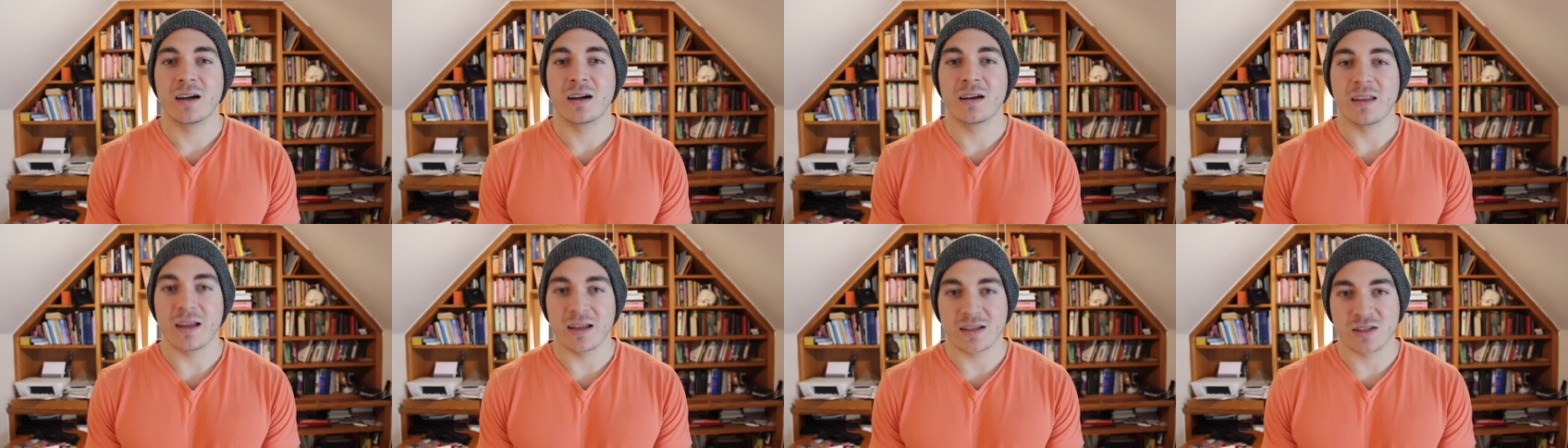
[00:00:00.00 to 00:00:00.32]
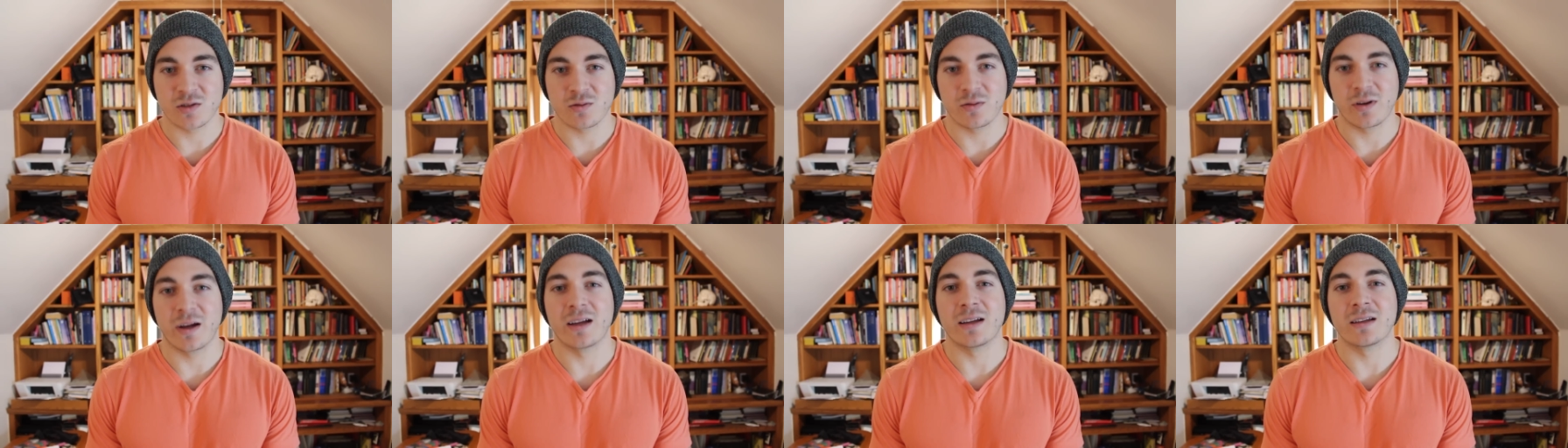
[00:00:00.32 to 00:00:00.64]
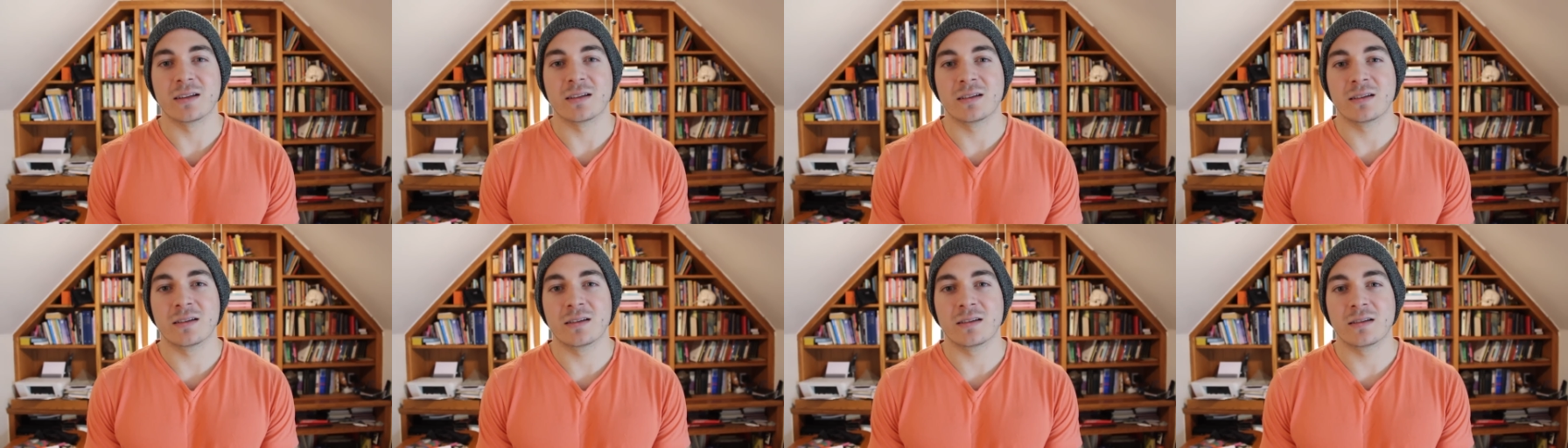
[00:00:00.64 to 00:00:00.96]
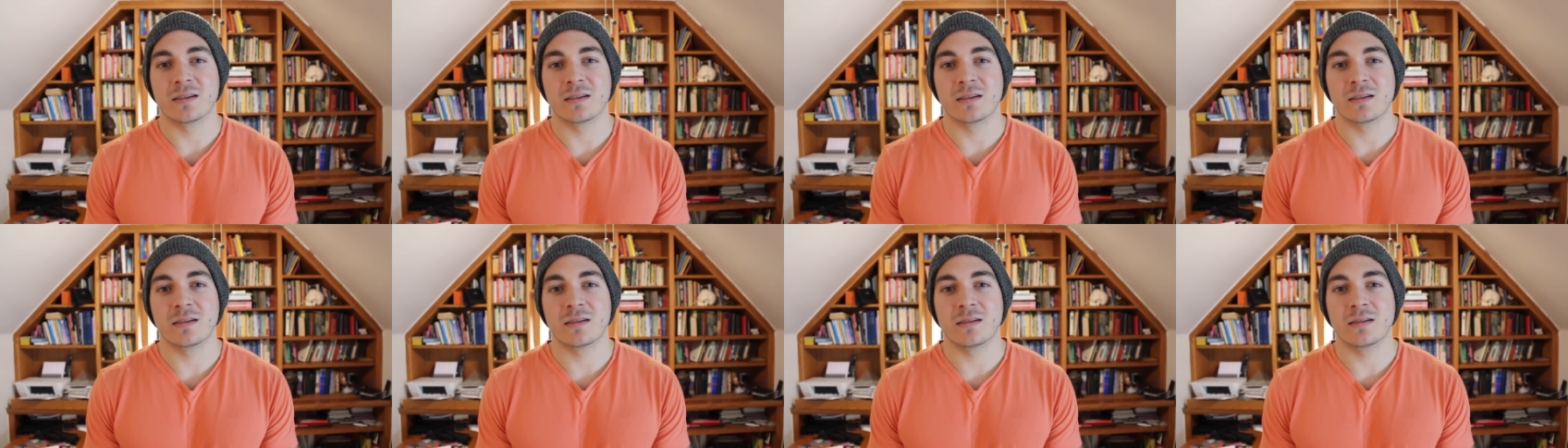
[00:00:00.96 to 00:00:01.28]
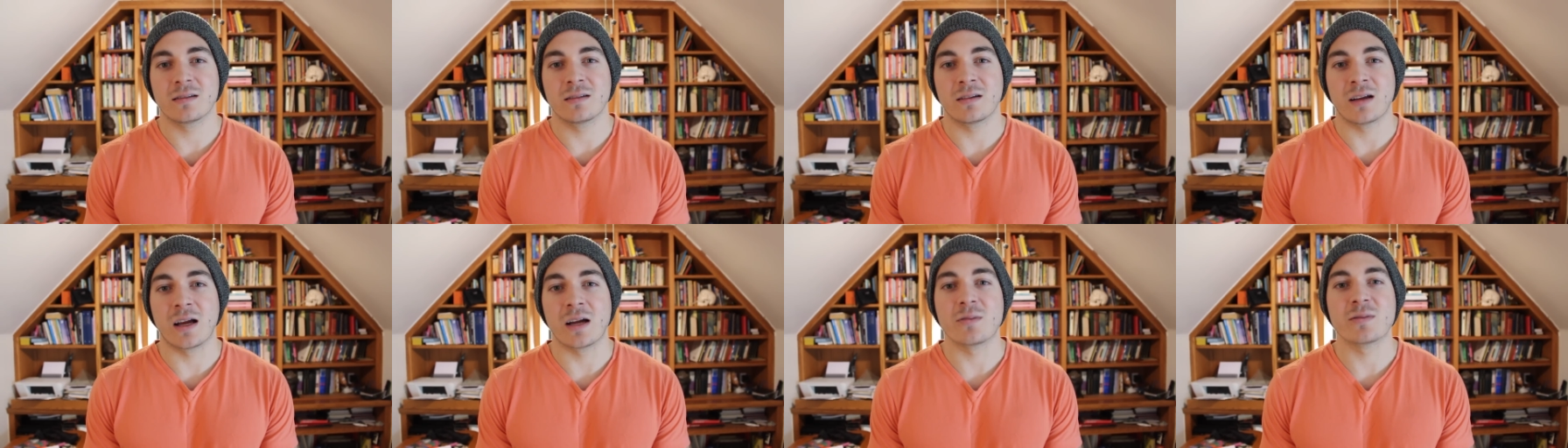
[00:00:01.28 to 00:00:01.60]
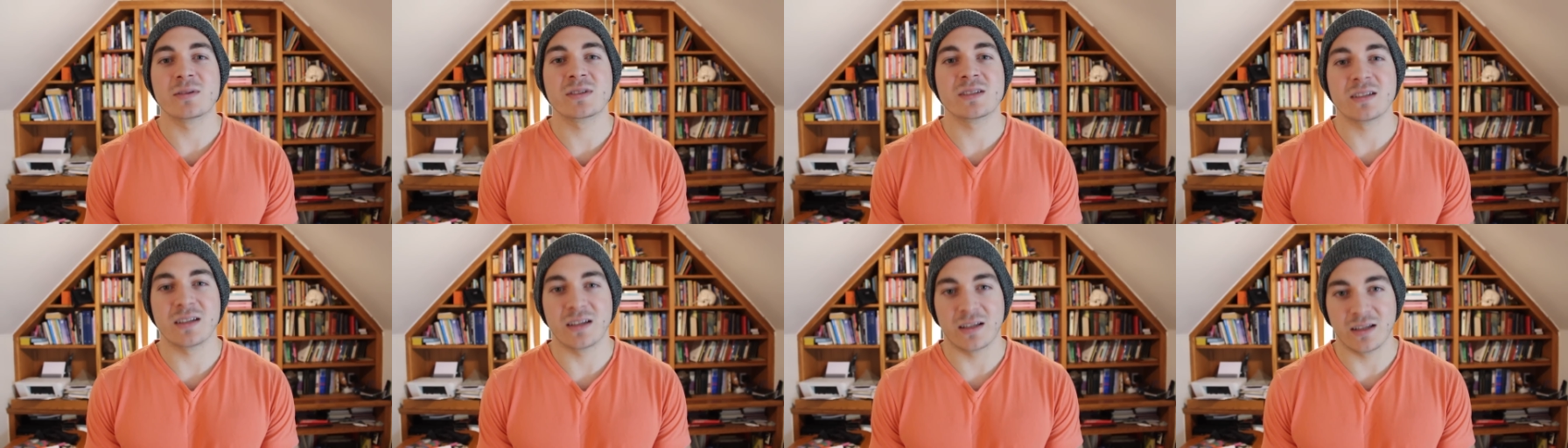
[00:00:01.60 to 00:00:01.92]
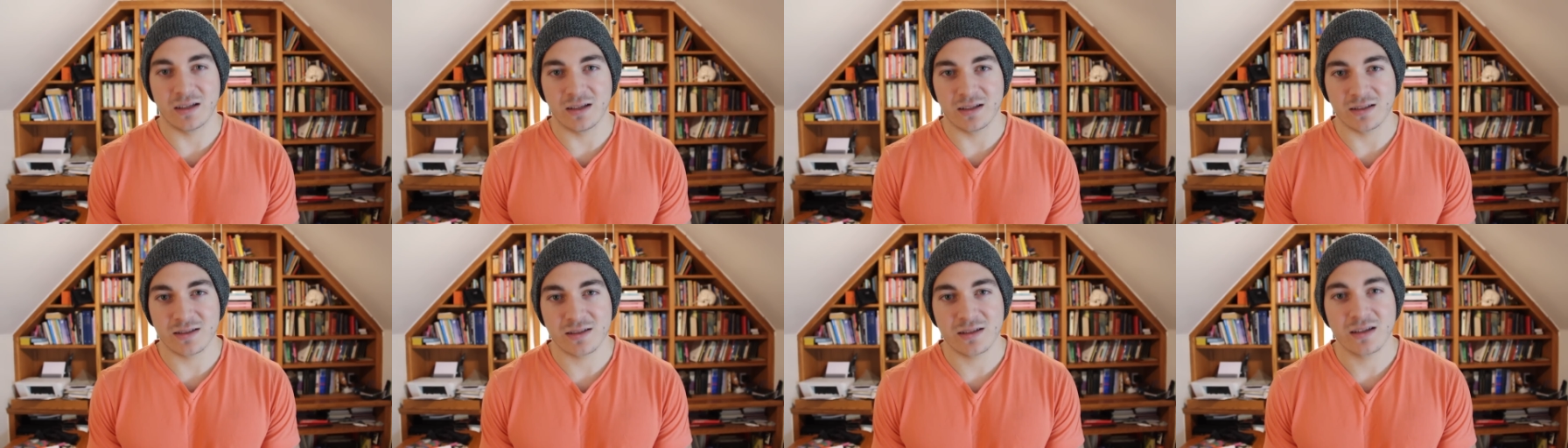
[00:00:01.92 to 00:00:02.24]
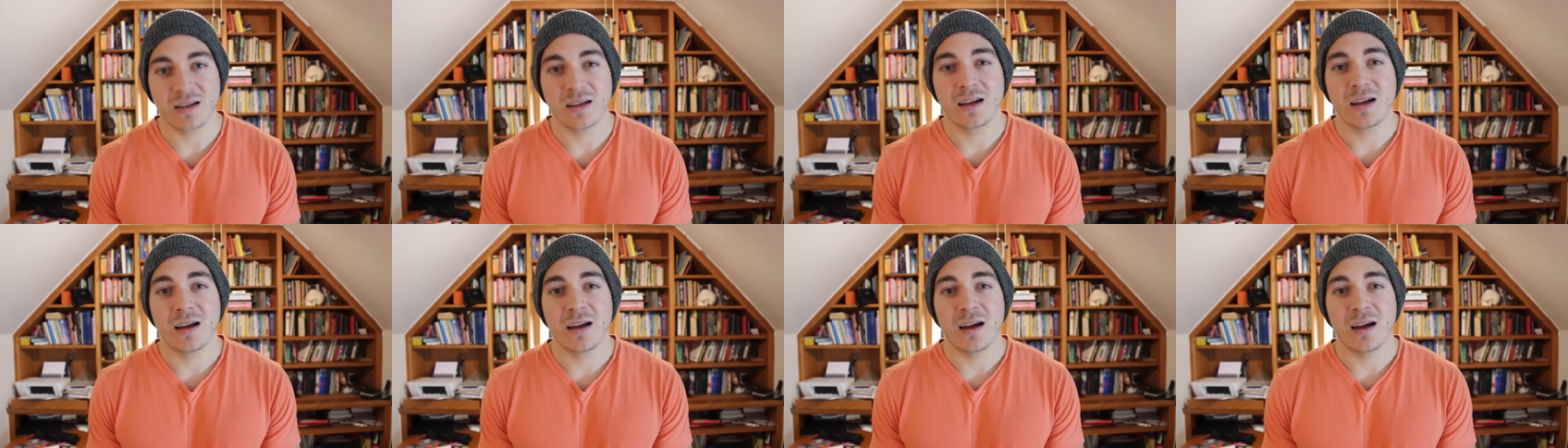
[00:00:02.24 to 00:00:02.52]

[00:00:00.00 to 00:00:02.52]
That's right. I was an idiot.